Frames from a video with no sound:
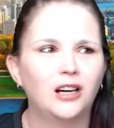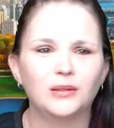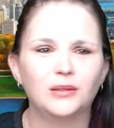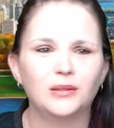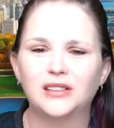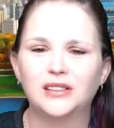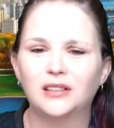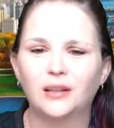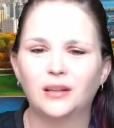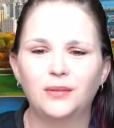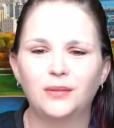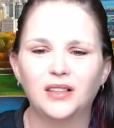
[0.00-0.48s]

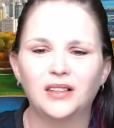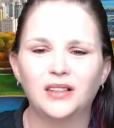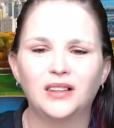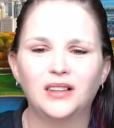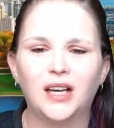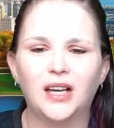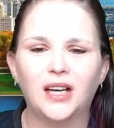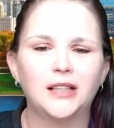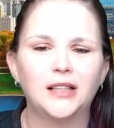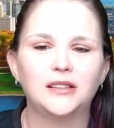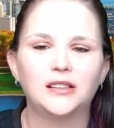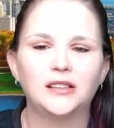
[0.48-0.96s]
Something
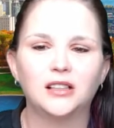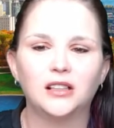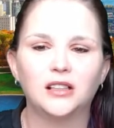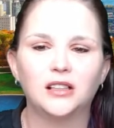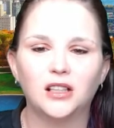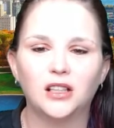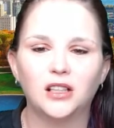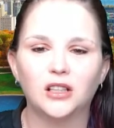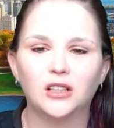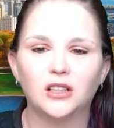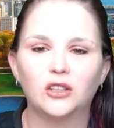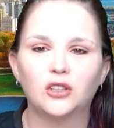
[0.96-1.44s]
that
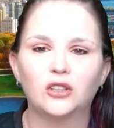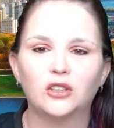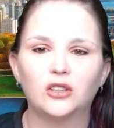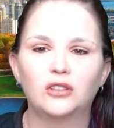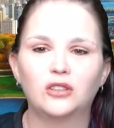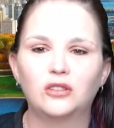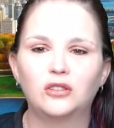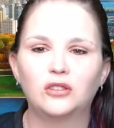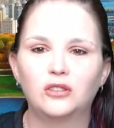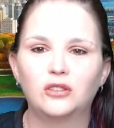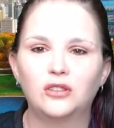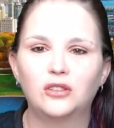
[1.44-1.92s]

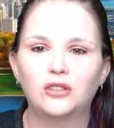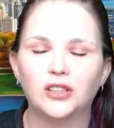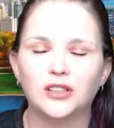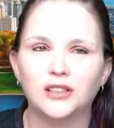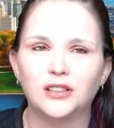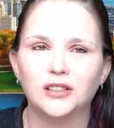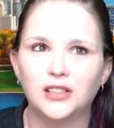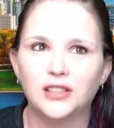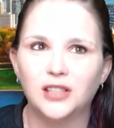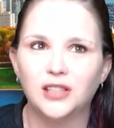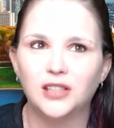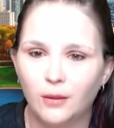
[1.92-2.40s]

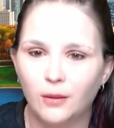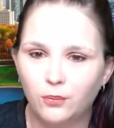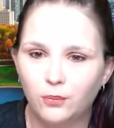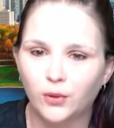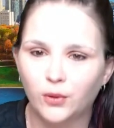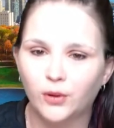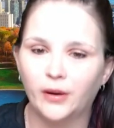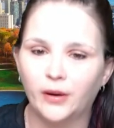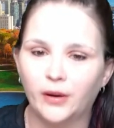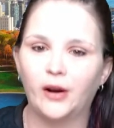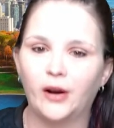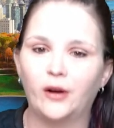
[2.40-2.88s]

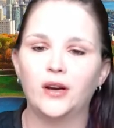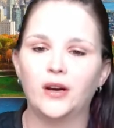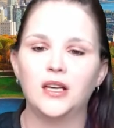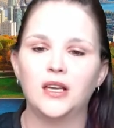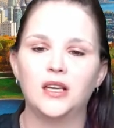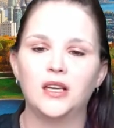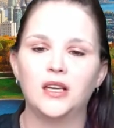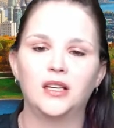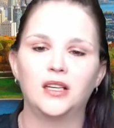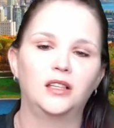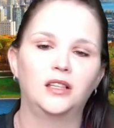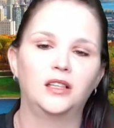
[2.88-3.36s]

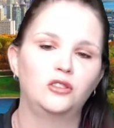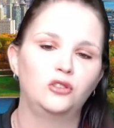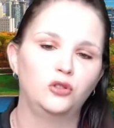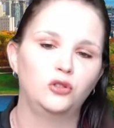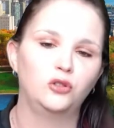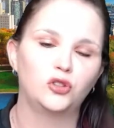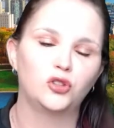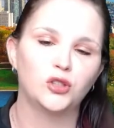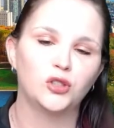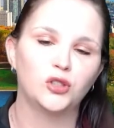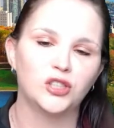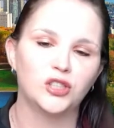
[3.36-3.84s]
contemporary
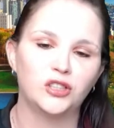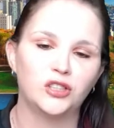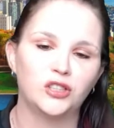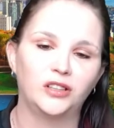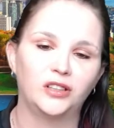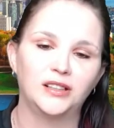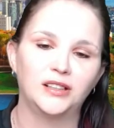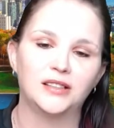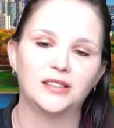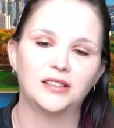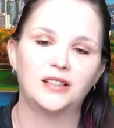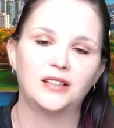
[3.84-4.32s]

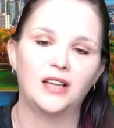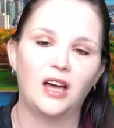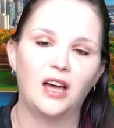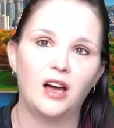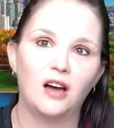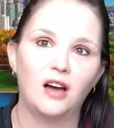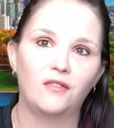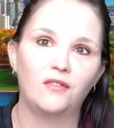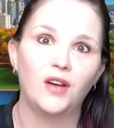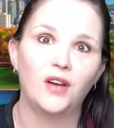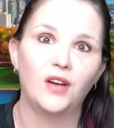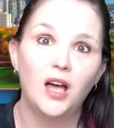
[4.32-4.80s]
nutritionalists
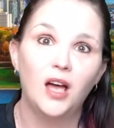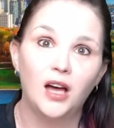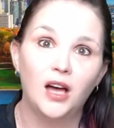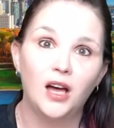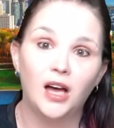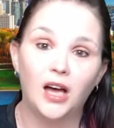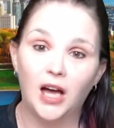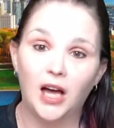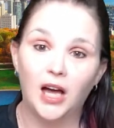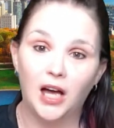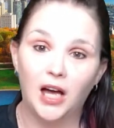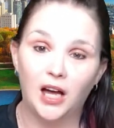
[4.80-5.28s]

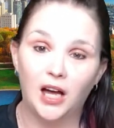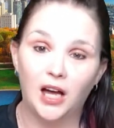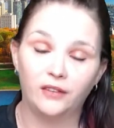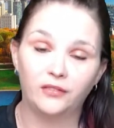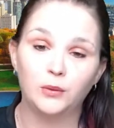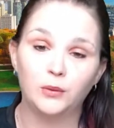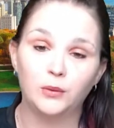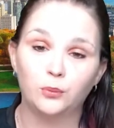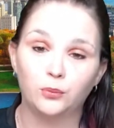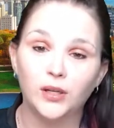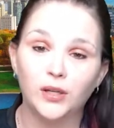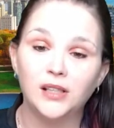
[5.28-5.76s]
have
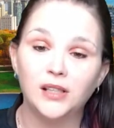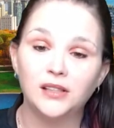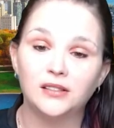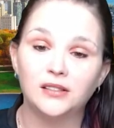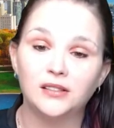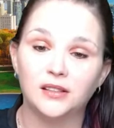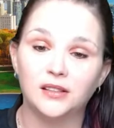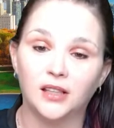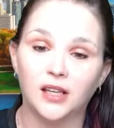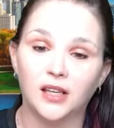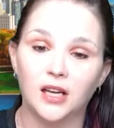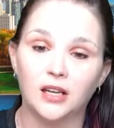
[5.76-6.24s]

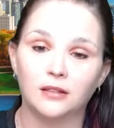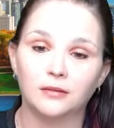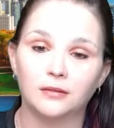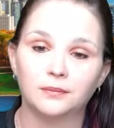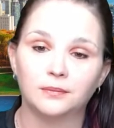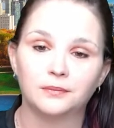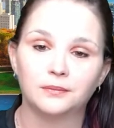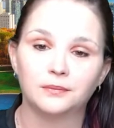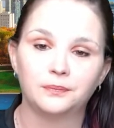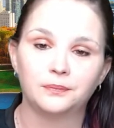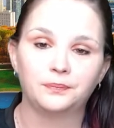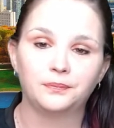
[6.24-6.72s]
embraced again
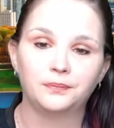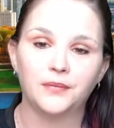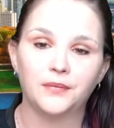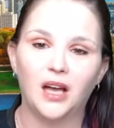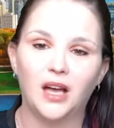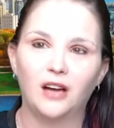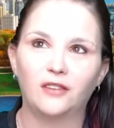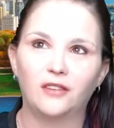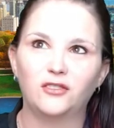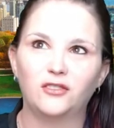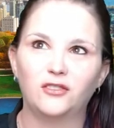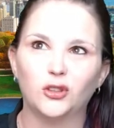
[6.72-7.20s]

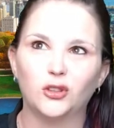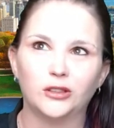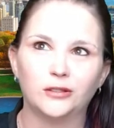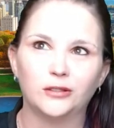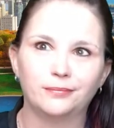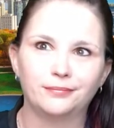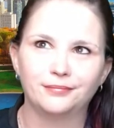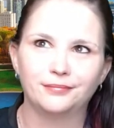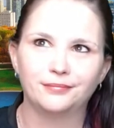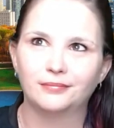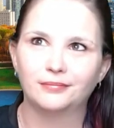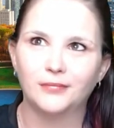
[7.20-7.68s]
after
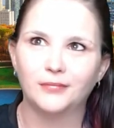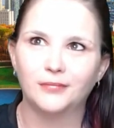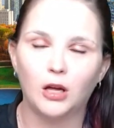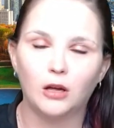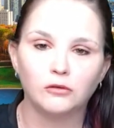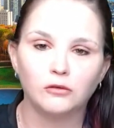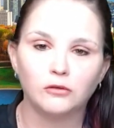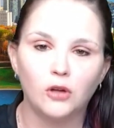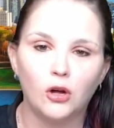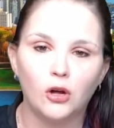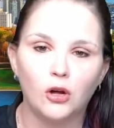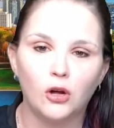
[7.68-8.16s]
a
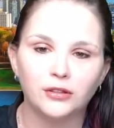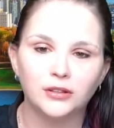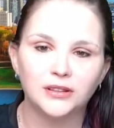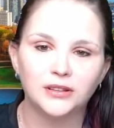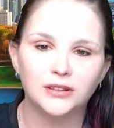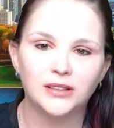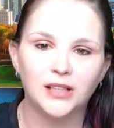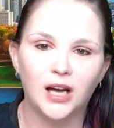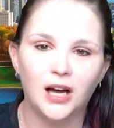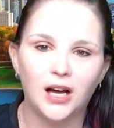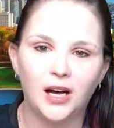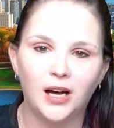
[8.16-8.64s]
long
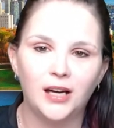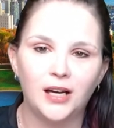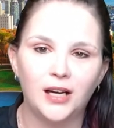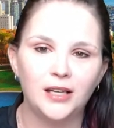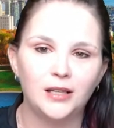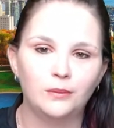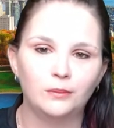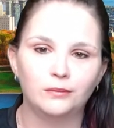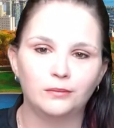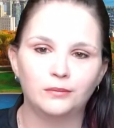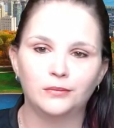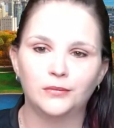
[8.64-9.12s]

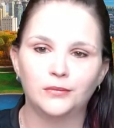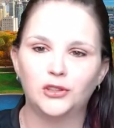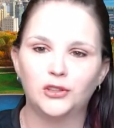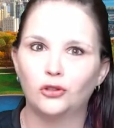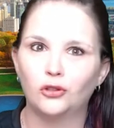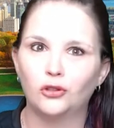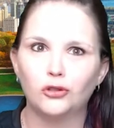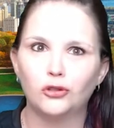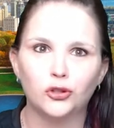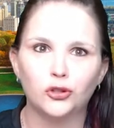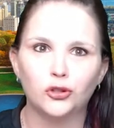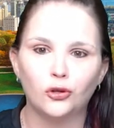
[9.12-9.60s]
time
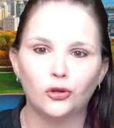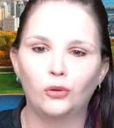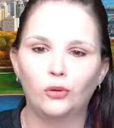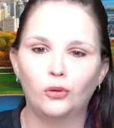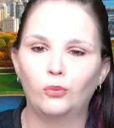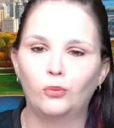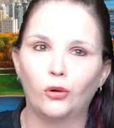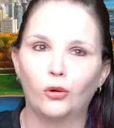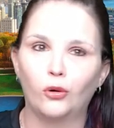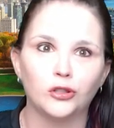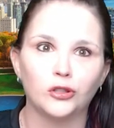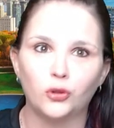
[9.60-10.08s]
social
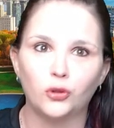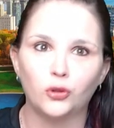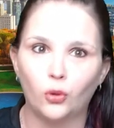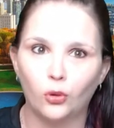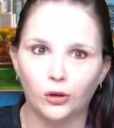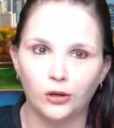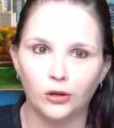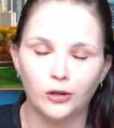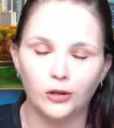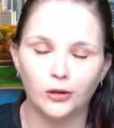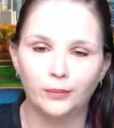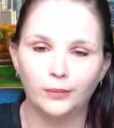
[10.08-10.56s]

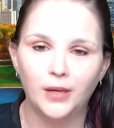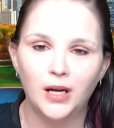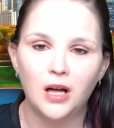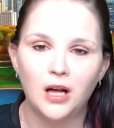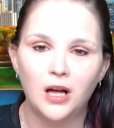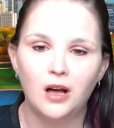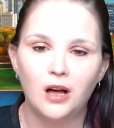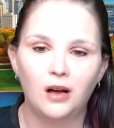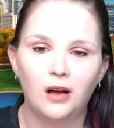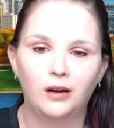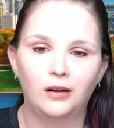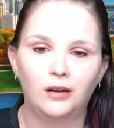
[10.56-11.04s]
moratorium
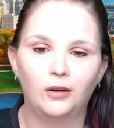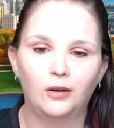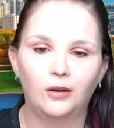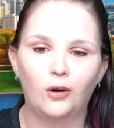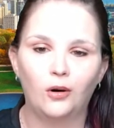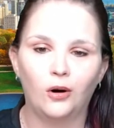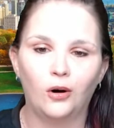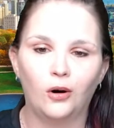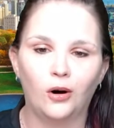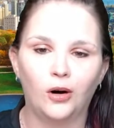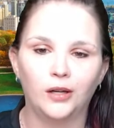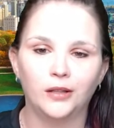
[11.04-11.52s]

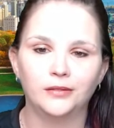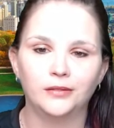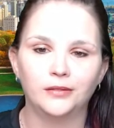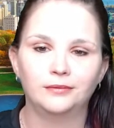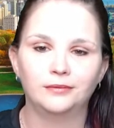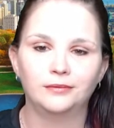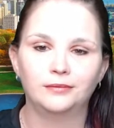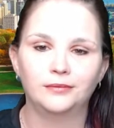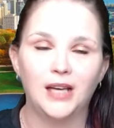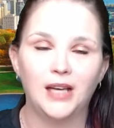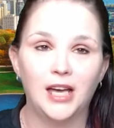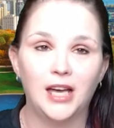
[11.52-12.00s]

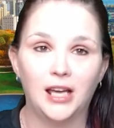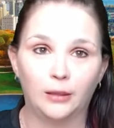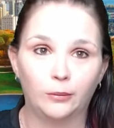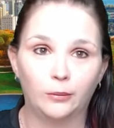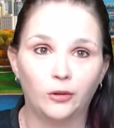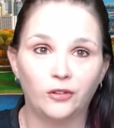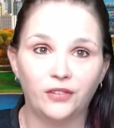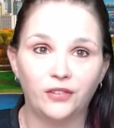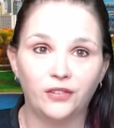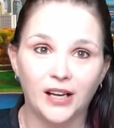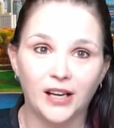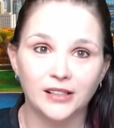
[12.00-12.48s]
on
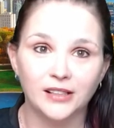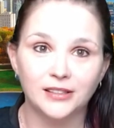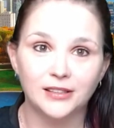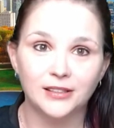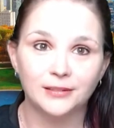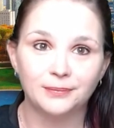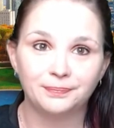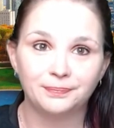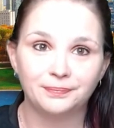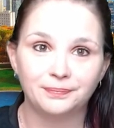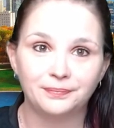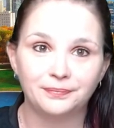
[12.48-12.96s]
animal fats.